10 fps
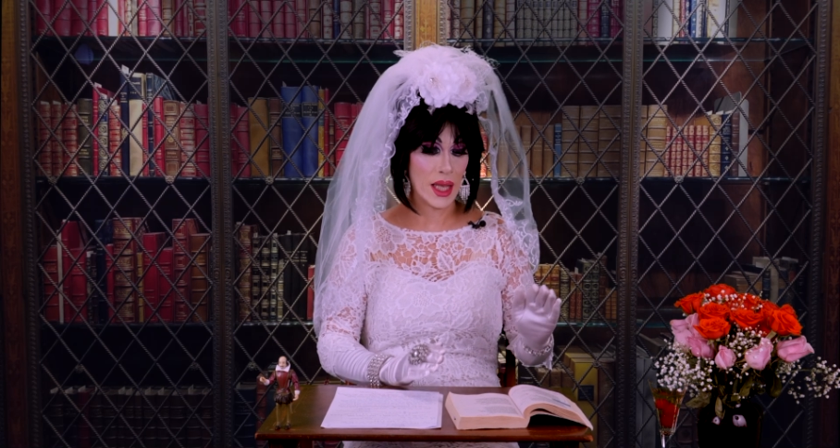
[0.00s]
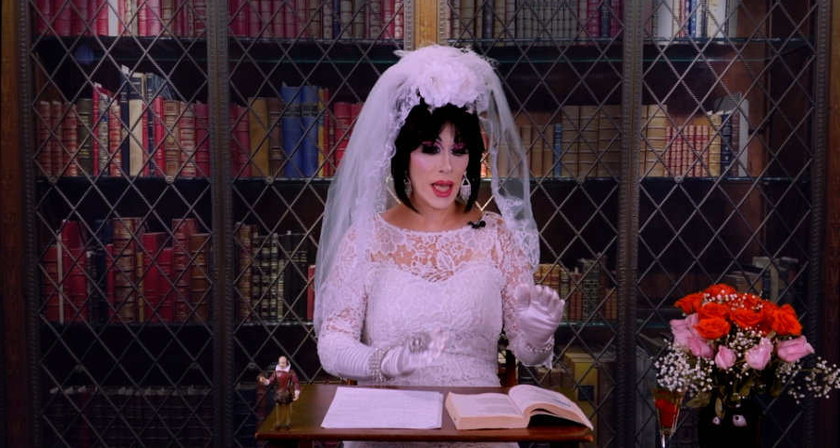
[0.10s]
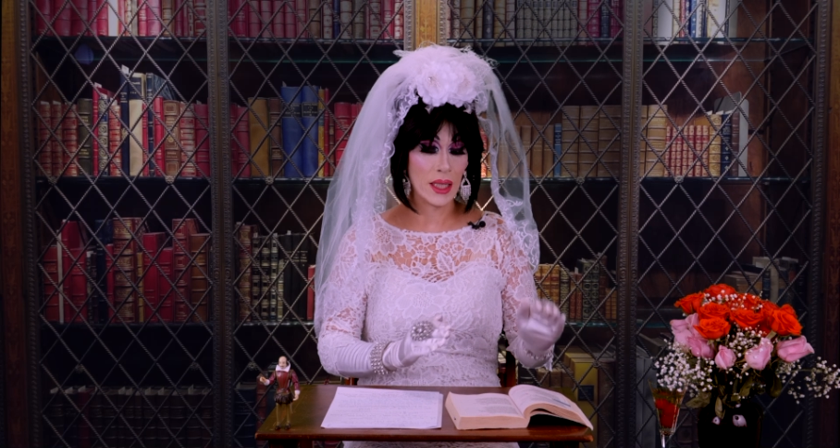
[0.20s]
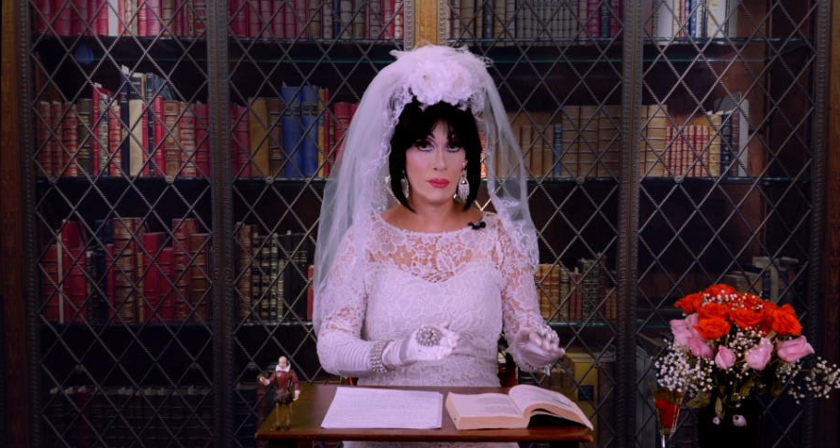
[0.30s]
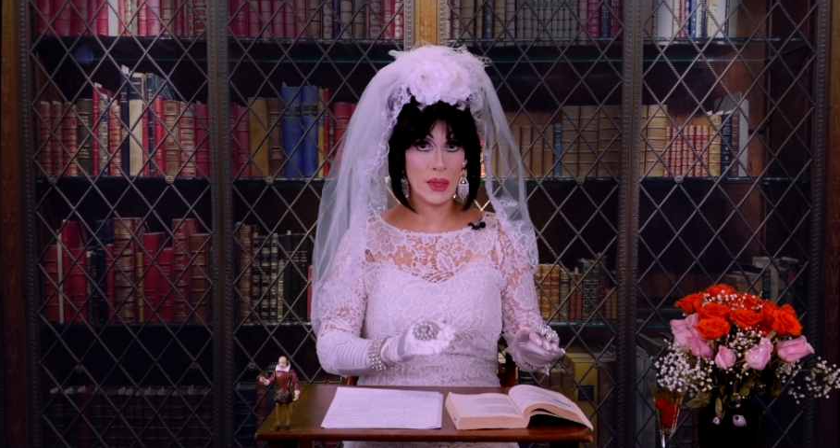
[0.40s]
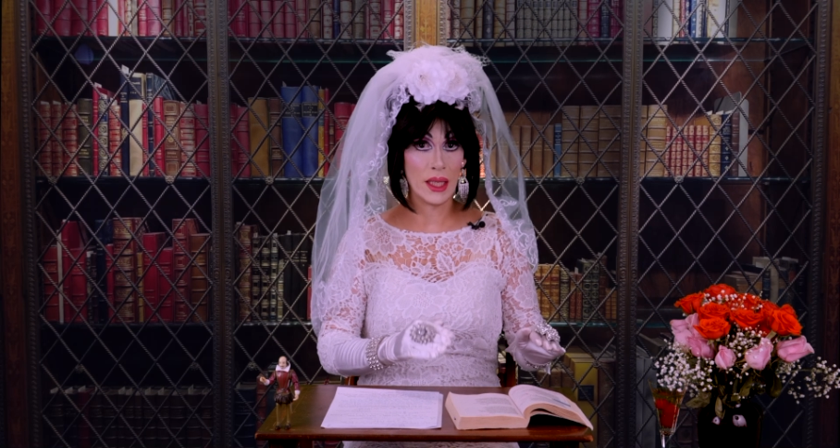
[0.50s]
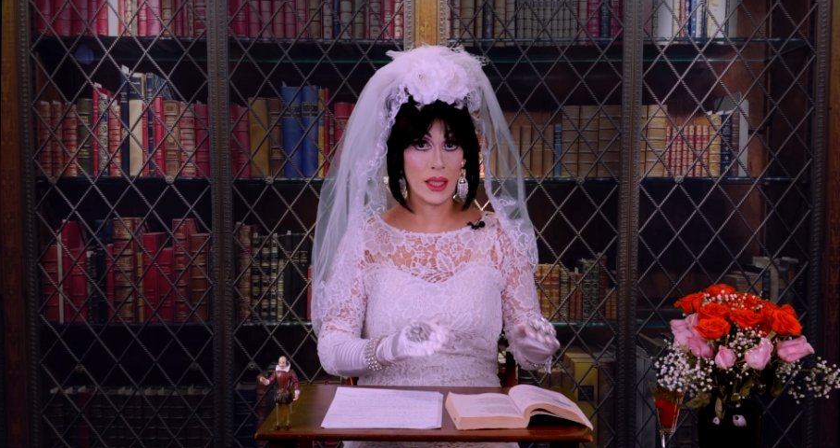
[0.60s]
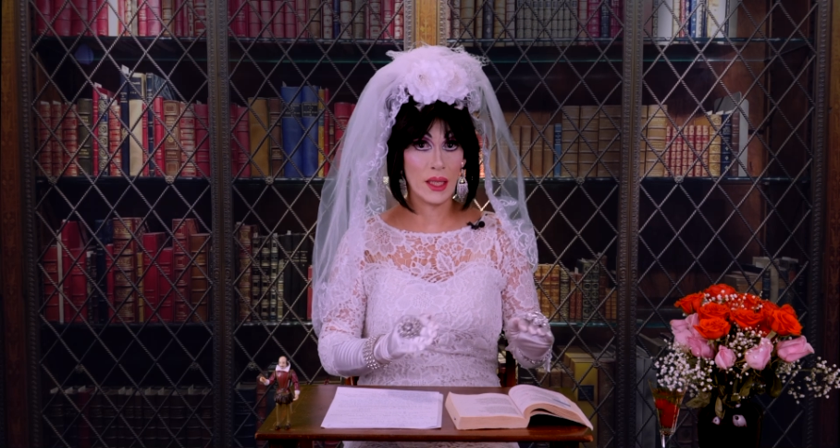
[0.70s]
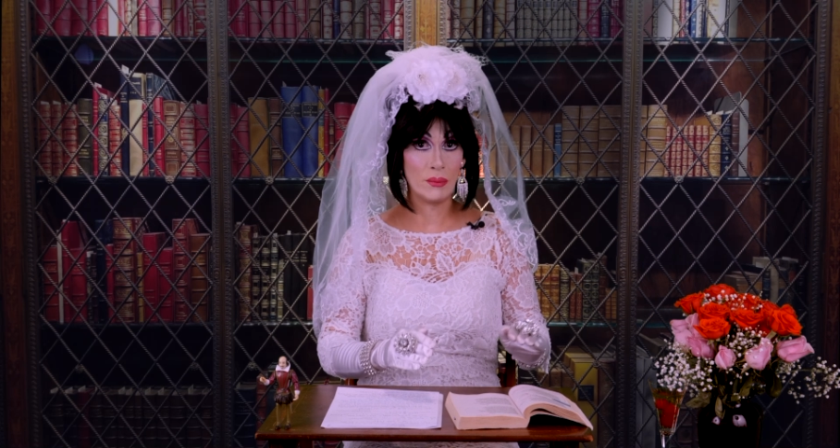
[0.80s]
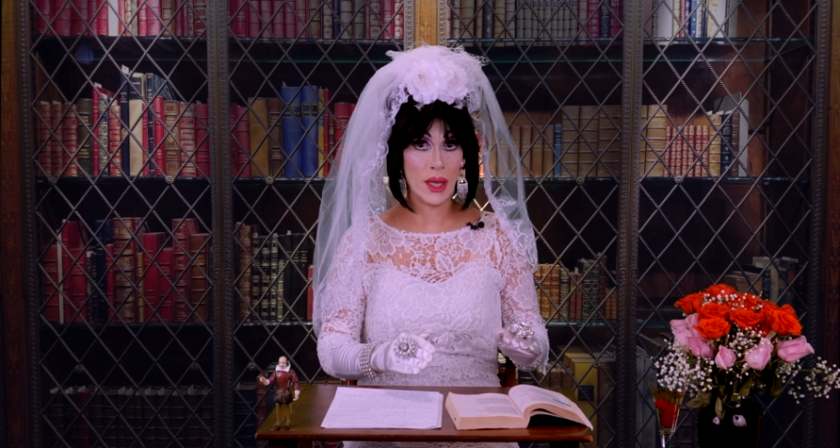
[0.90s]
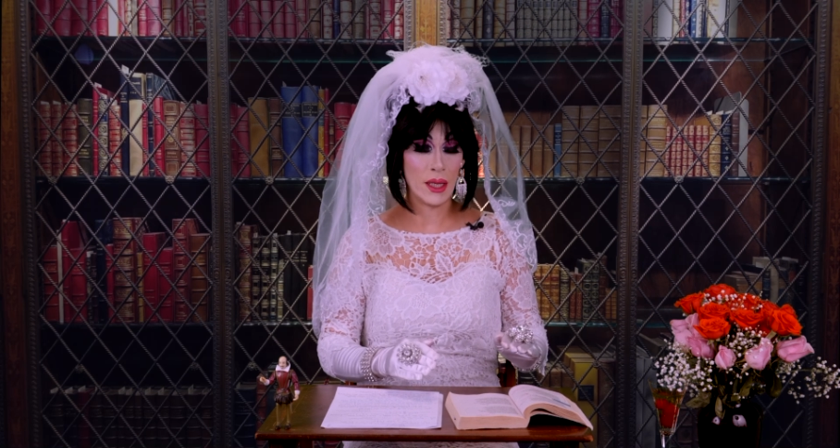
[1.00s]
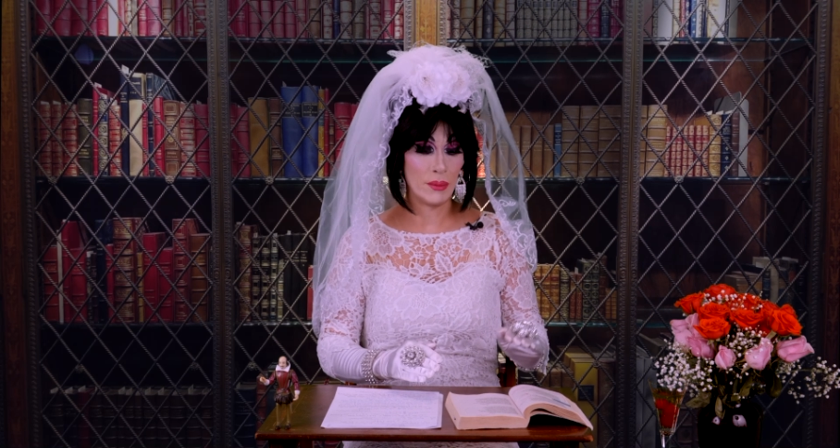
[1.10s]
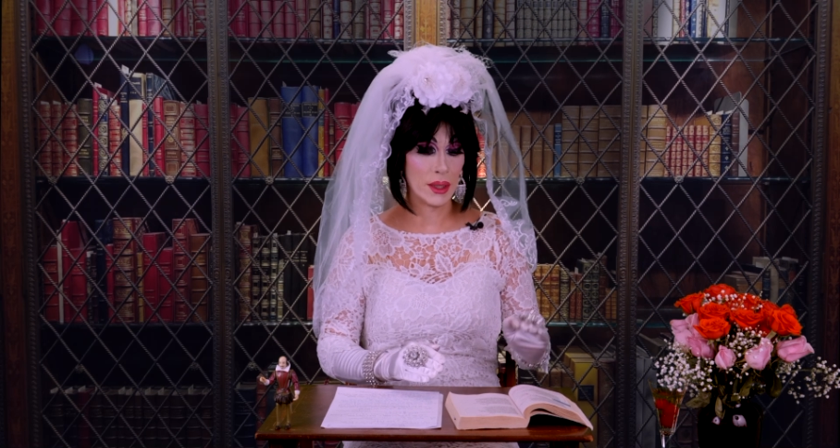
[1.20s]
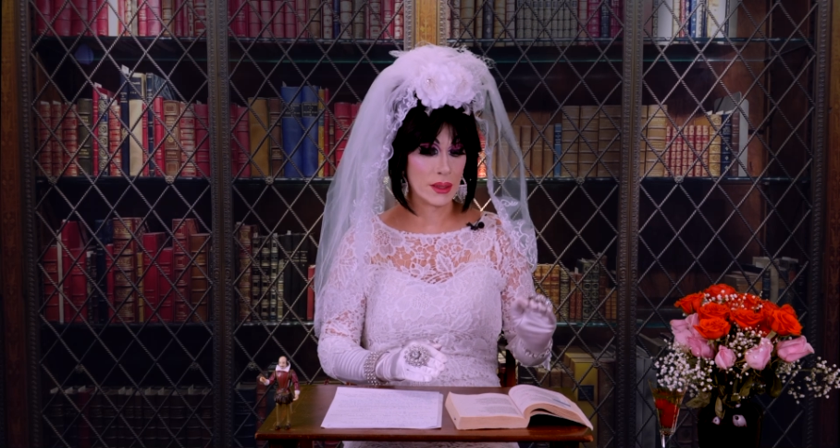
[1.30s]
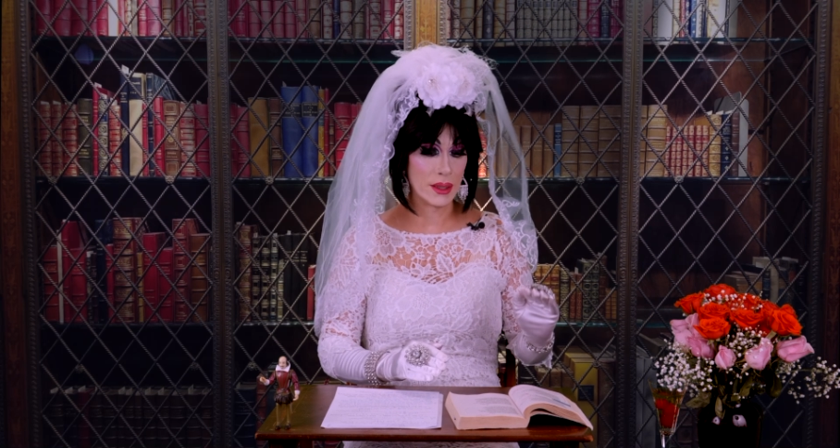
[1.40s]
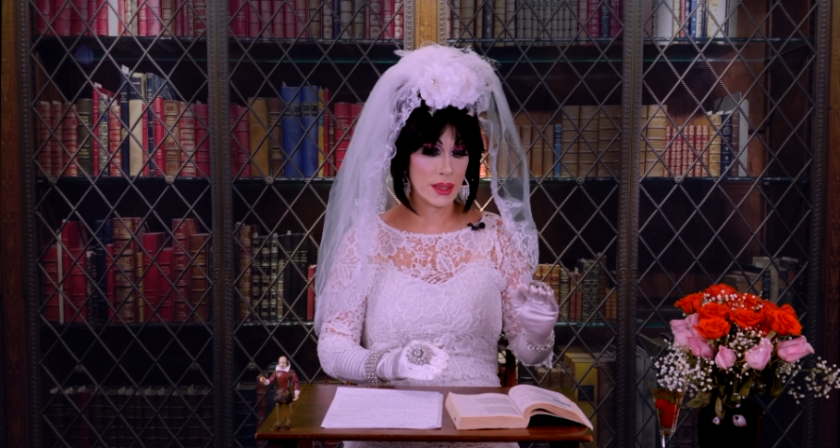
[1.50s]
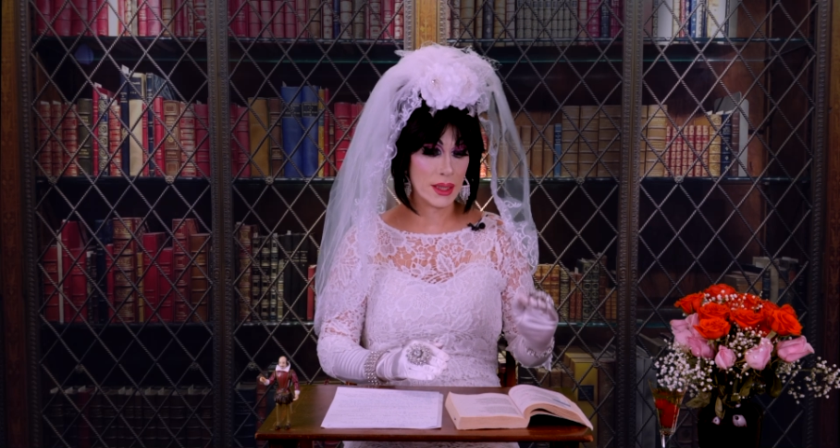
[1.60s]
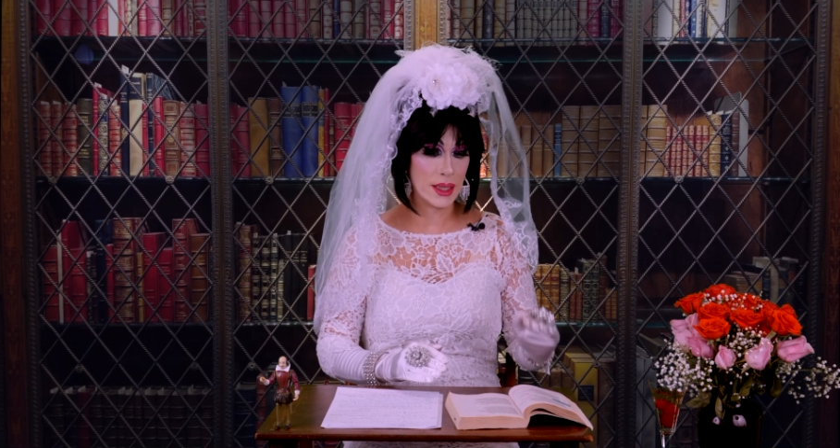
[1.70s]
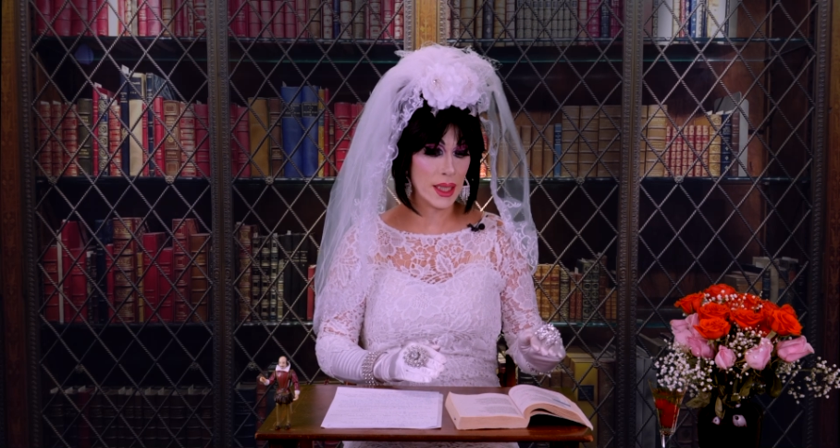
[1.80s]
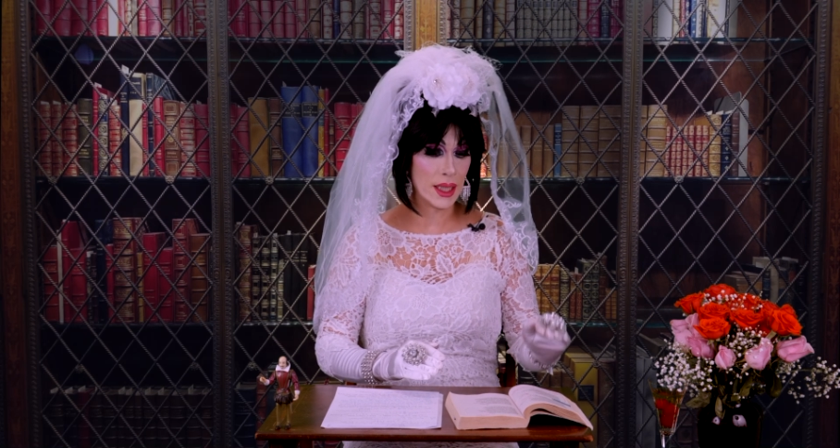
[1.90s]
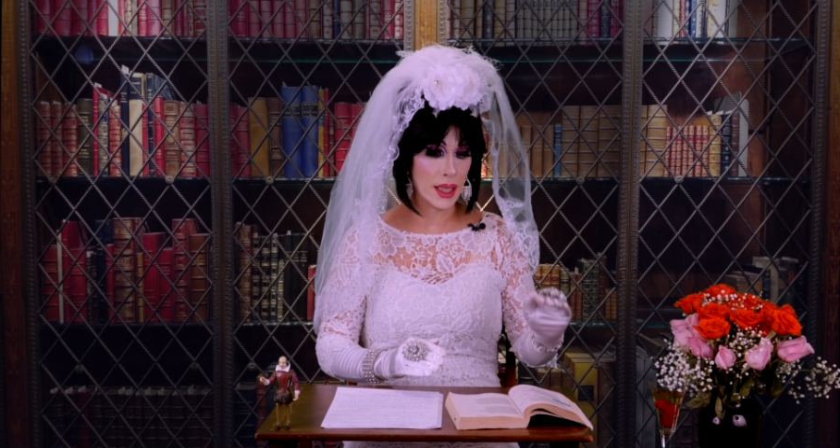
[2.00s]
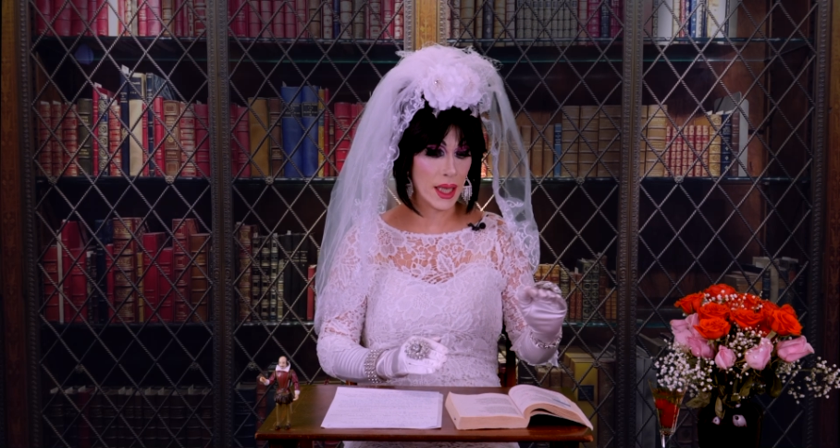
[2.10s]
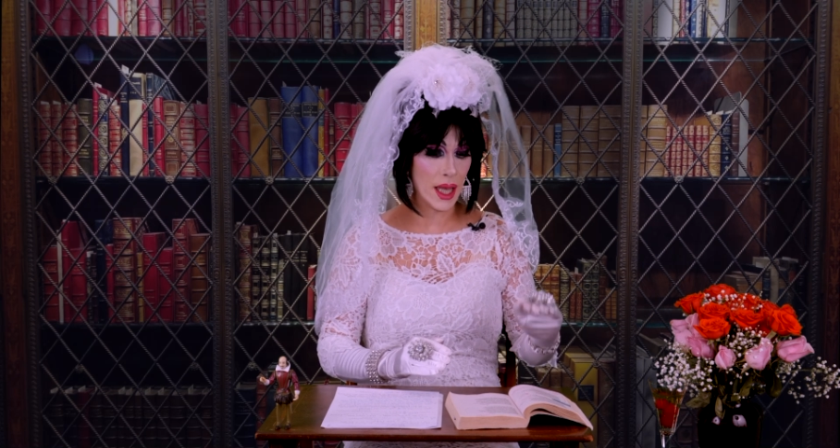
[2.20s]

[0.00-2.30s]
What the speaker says: admit impediments, the D,